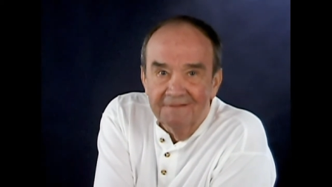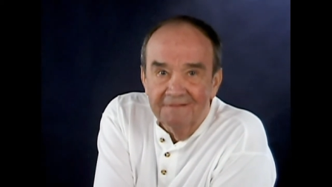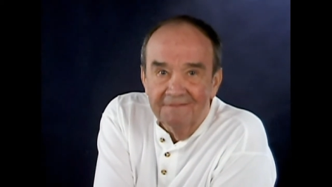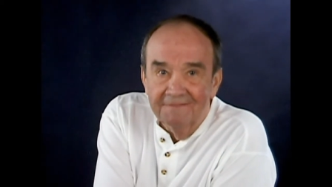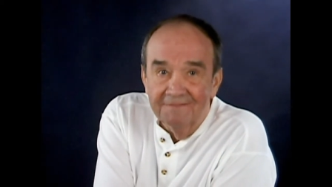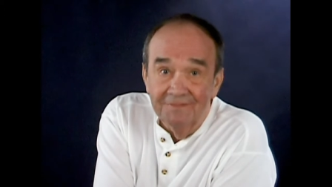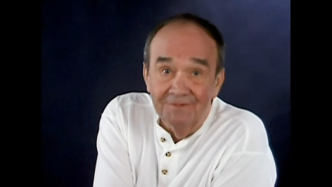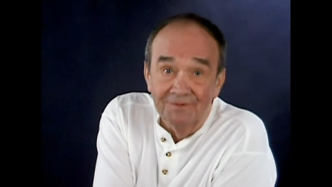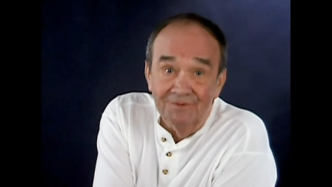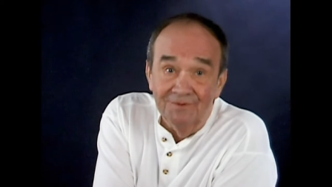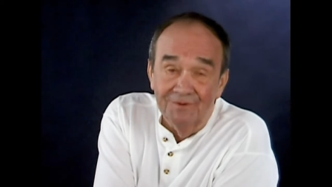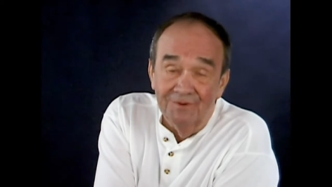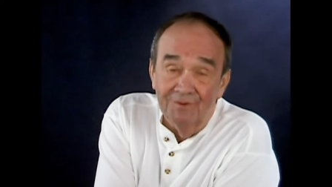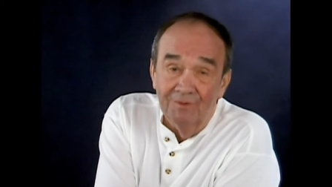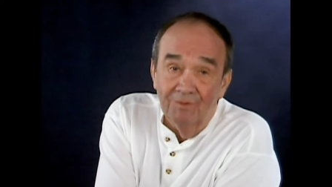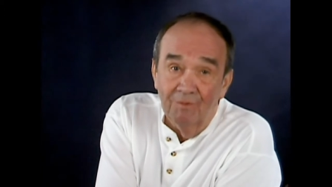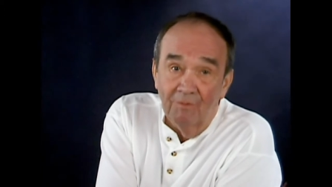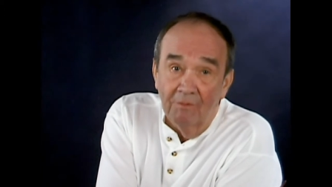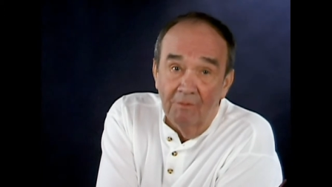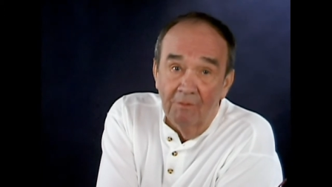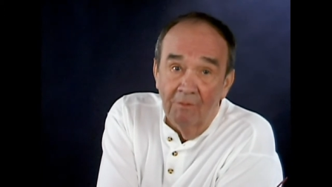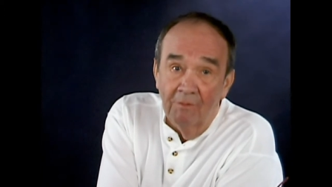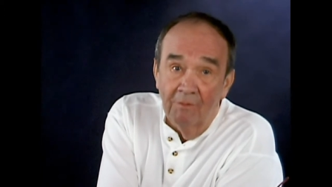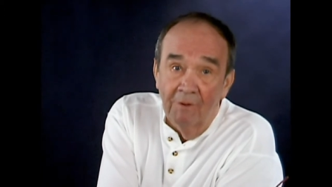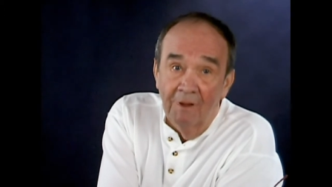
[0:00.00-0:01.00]
but you don't
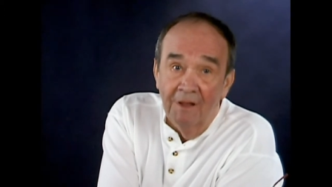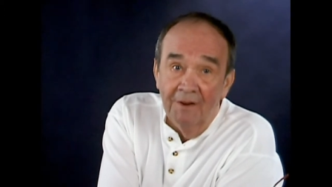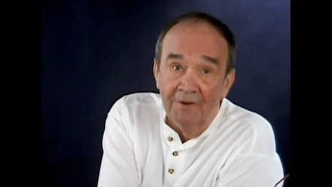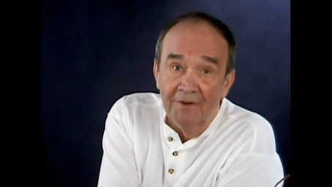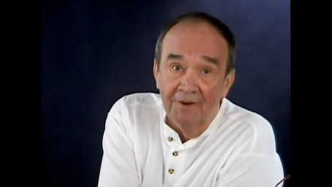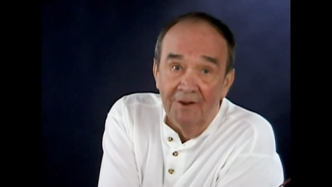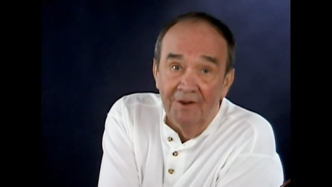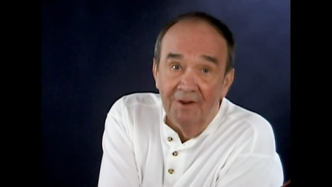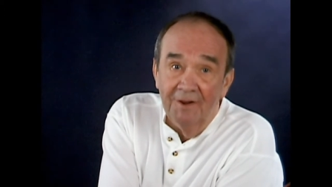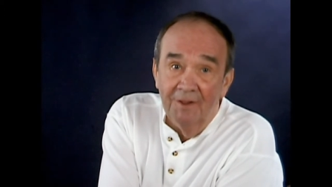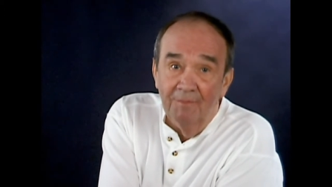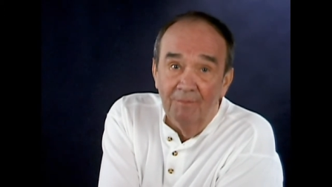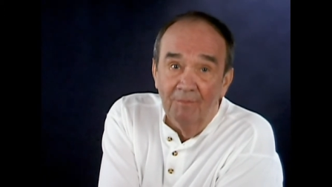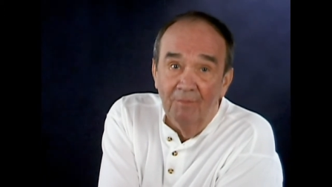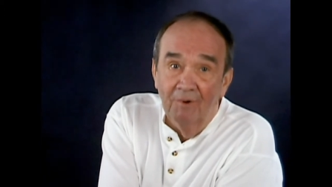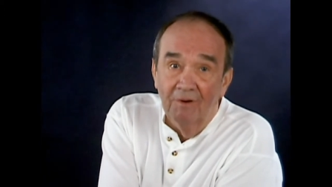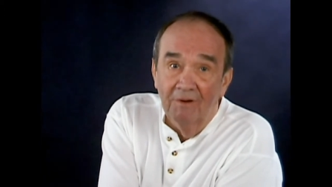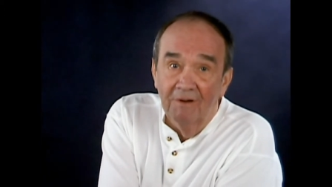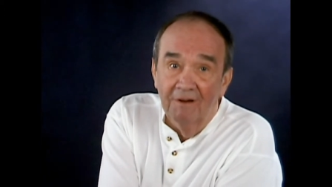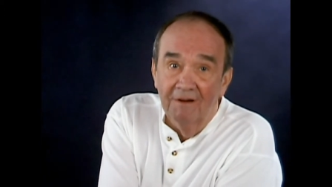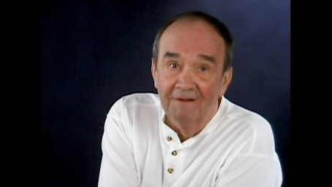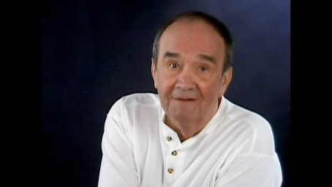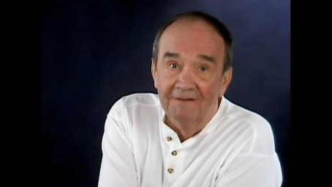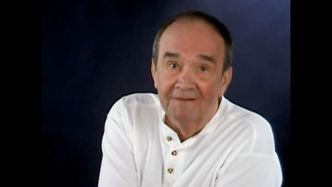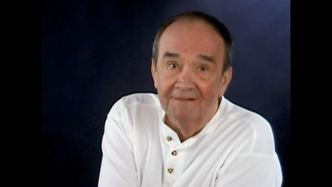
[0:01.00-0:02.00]
want
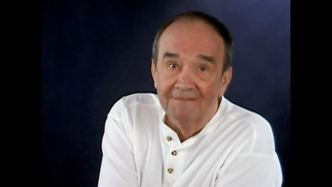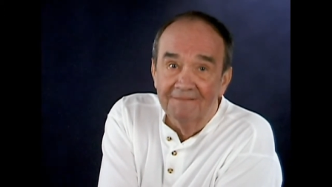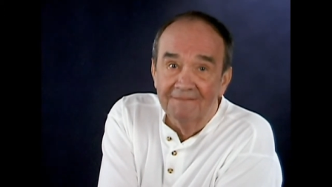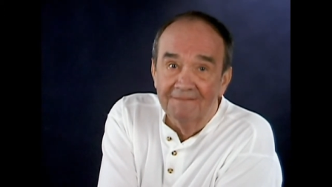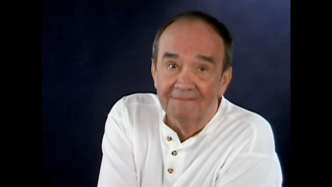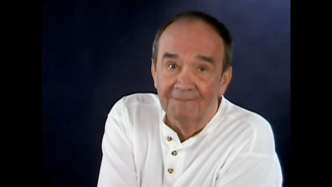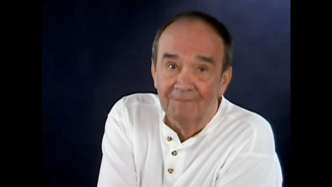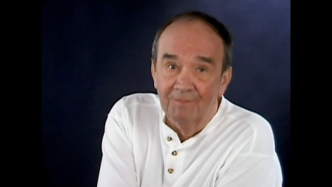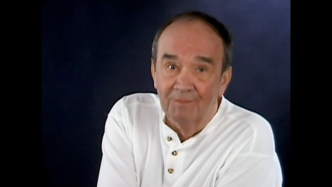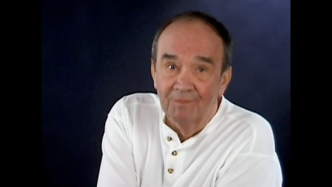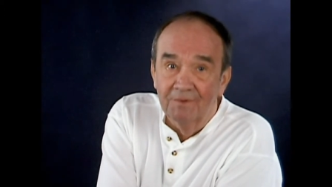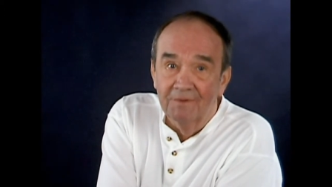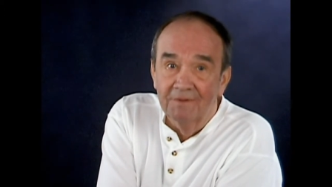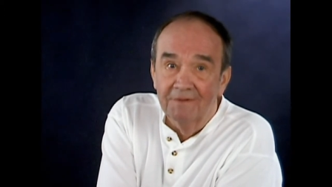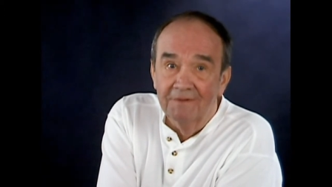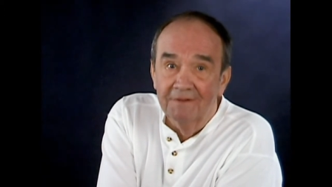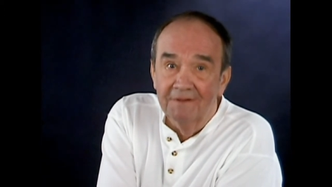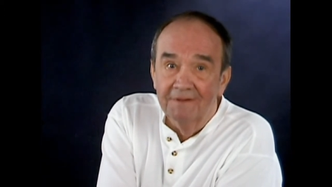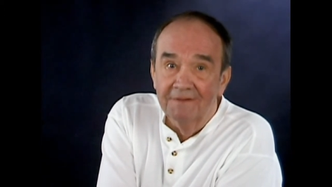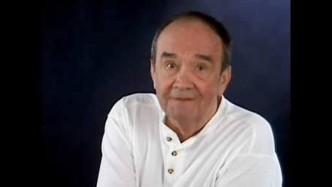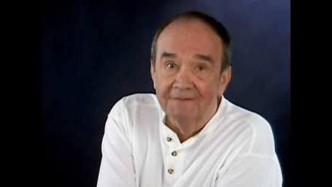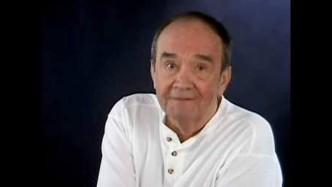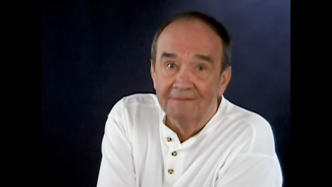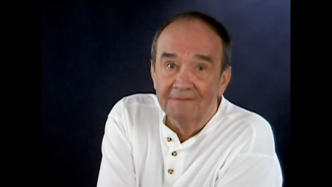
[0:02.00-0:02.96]
anymore. Okay?